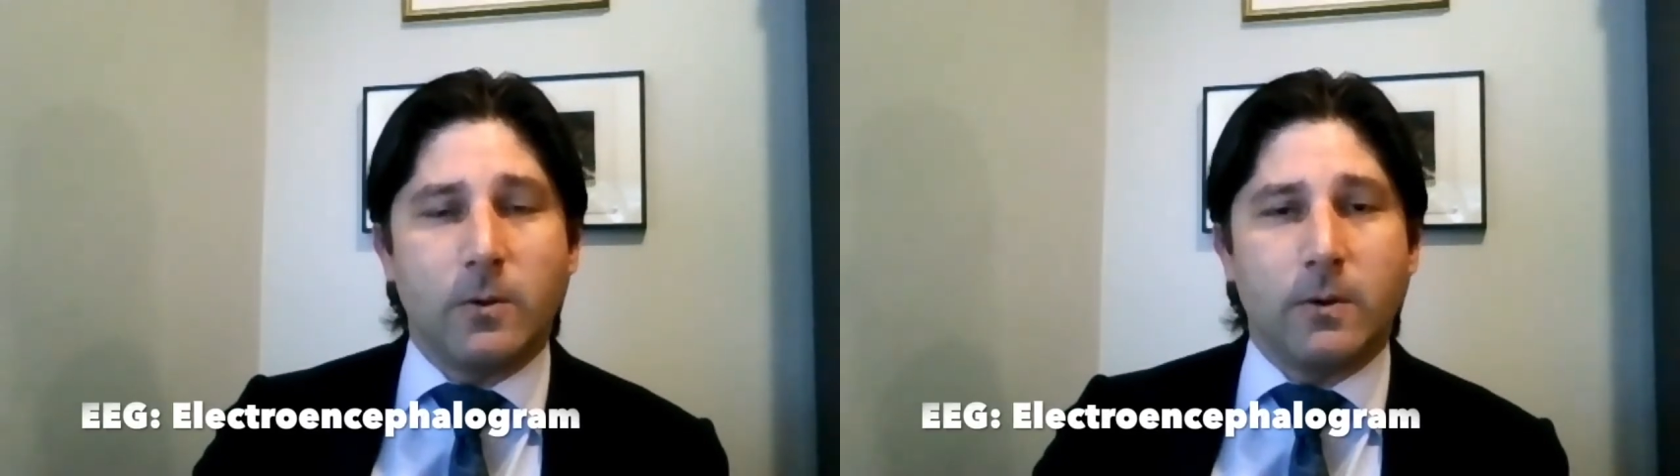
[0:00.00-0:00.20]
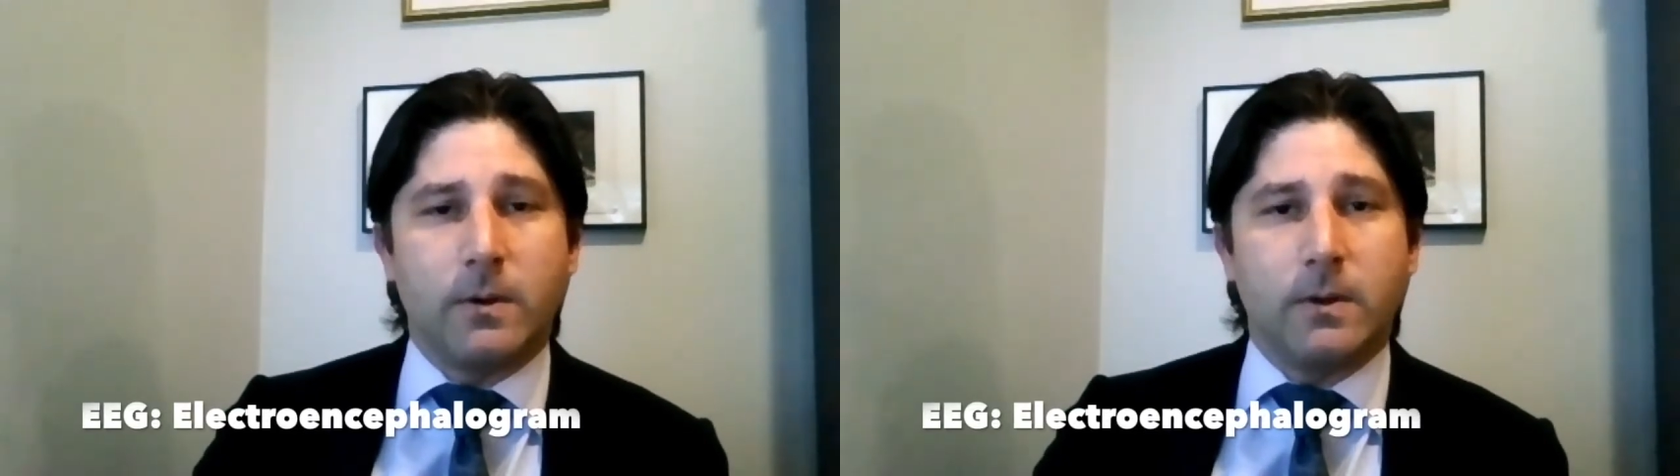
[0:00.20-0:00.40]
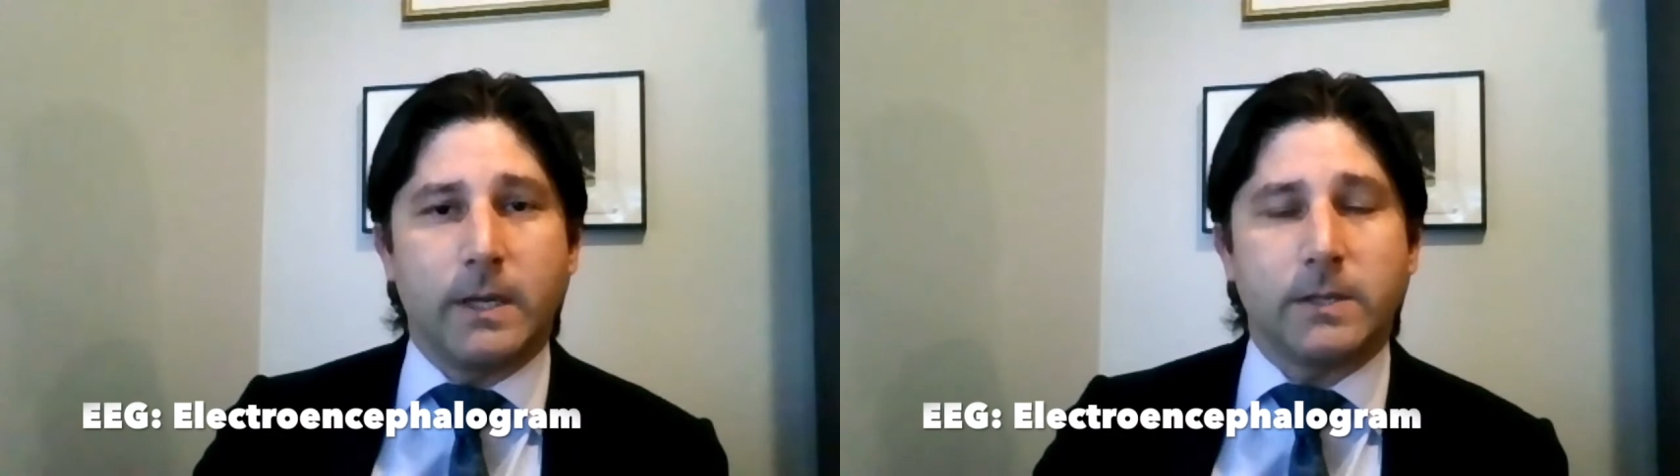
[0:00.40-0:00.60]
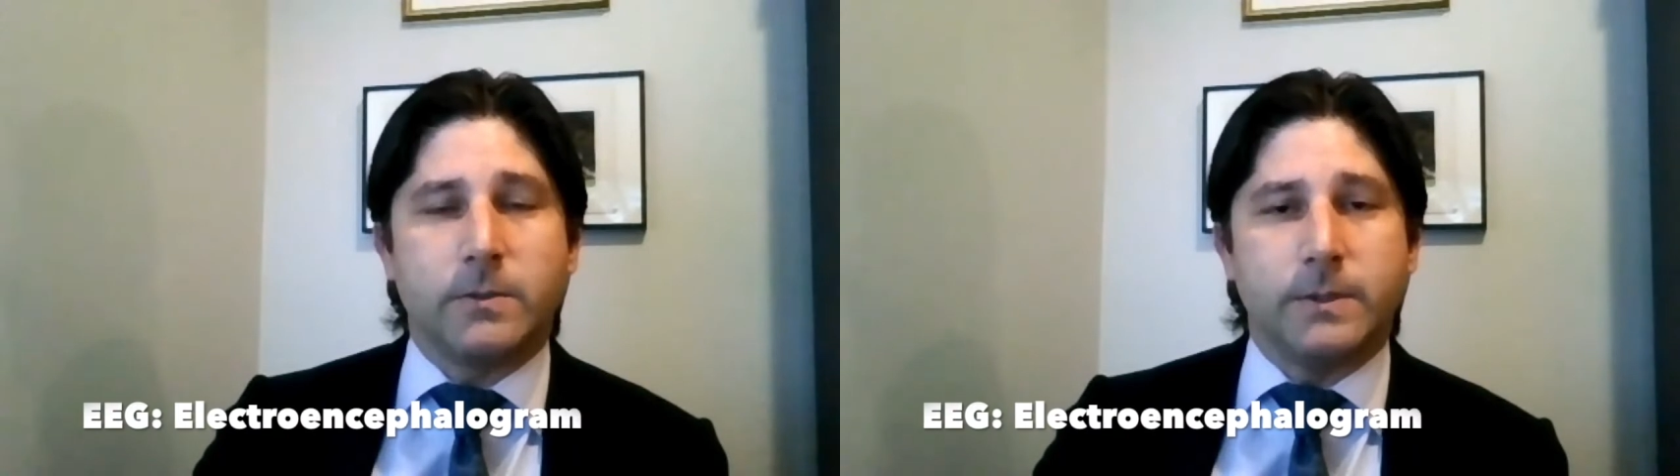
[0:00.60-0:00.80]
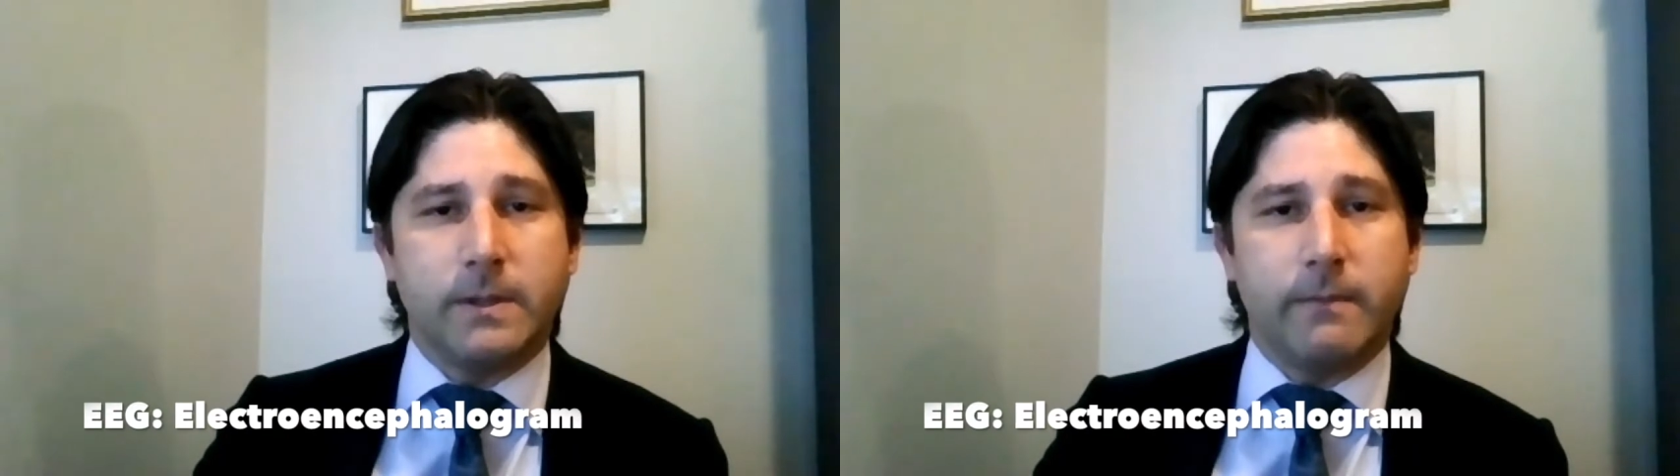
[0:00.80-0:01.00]
or
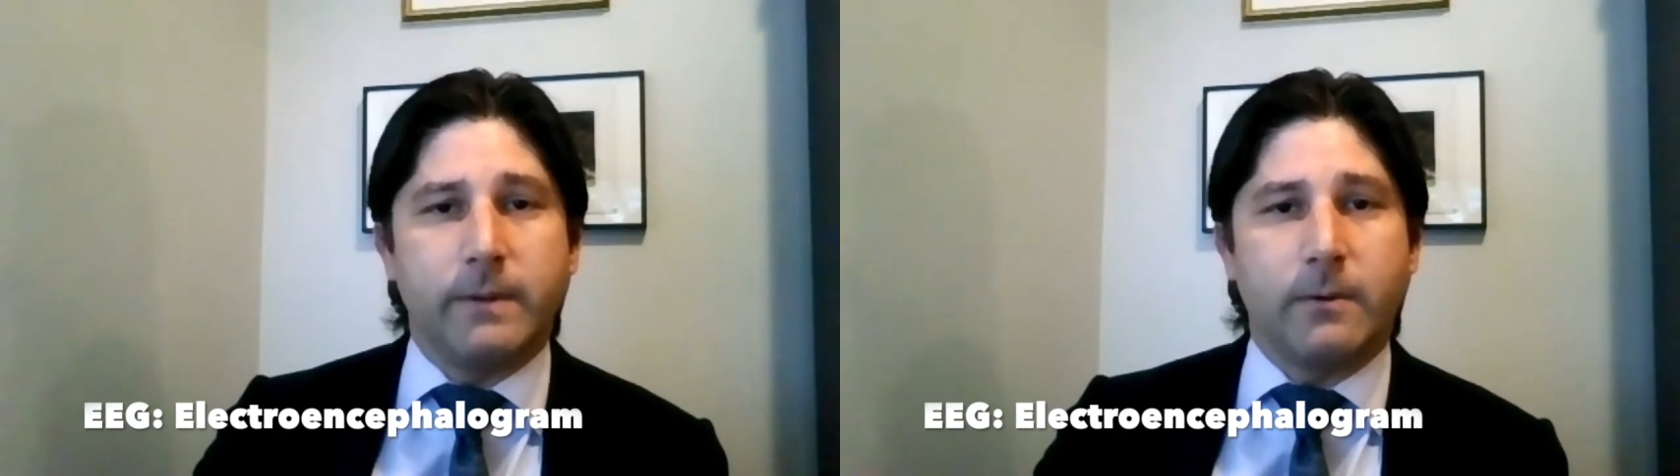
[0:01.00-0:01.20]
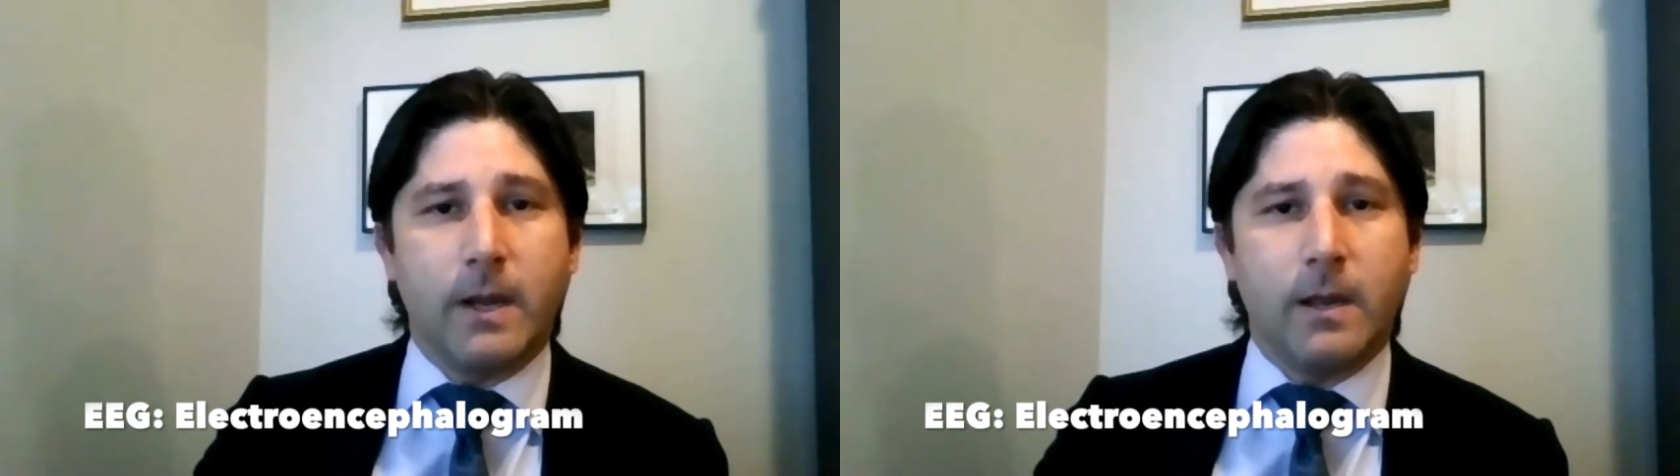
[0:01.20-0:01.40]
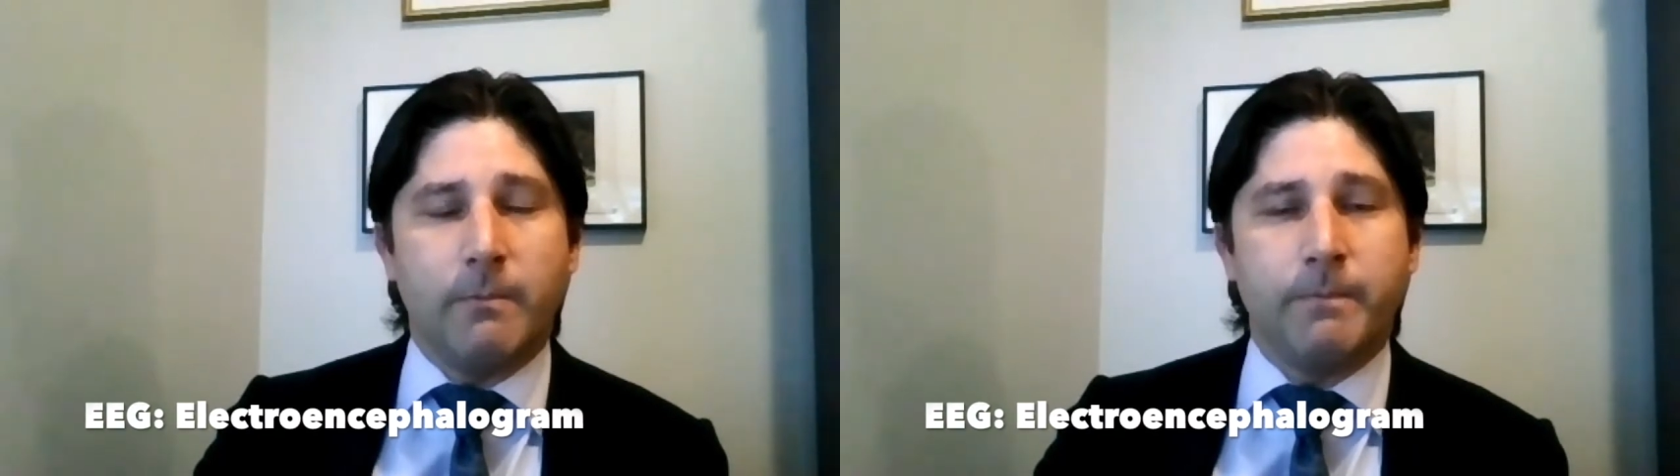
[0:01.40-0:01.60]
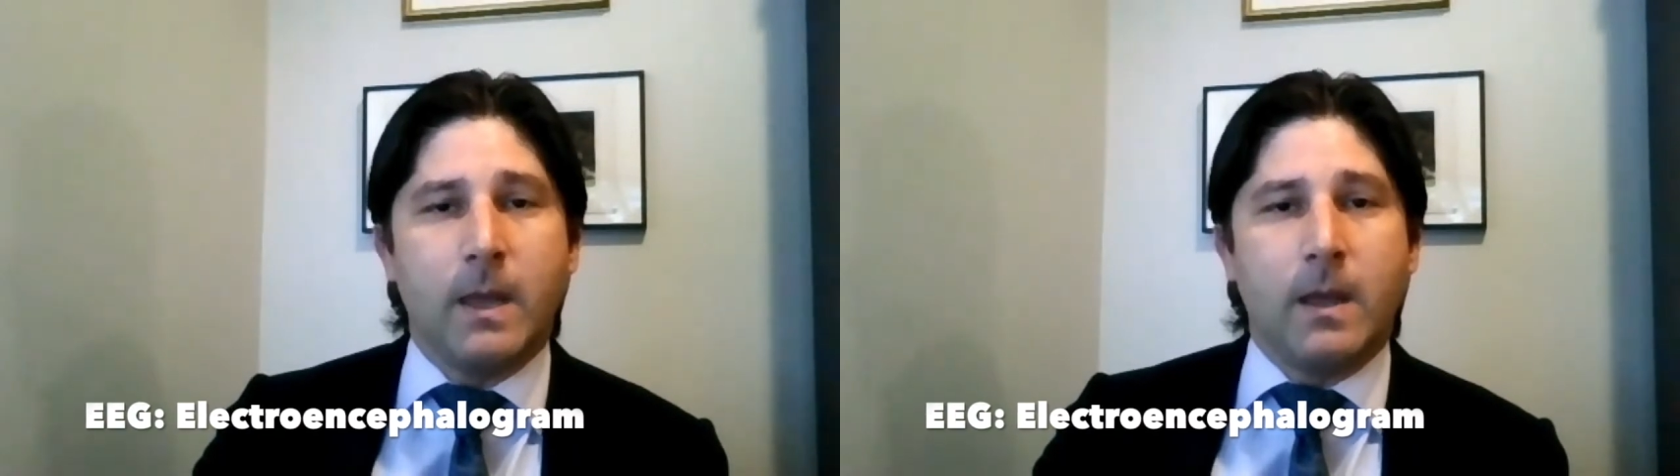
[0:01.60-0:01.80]
electroencephalogram,